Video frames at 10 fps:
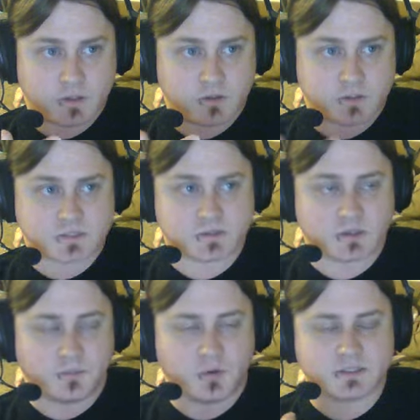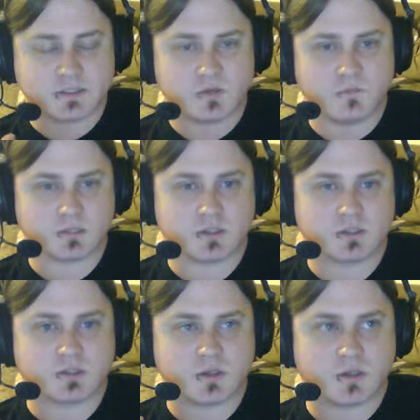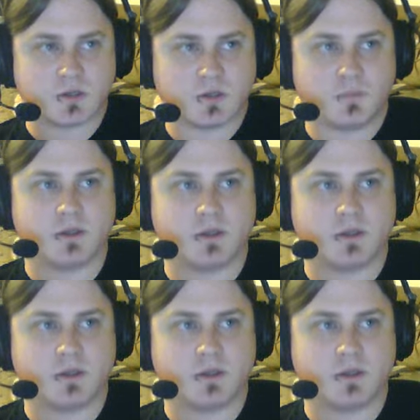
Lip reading: you're putting too much, what's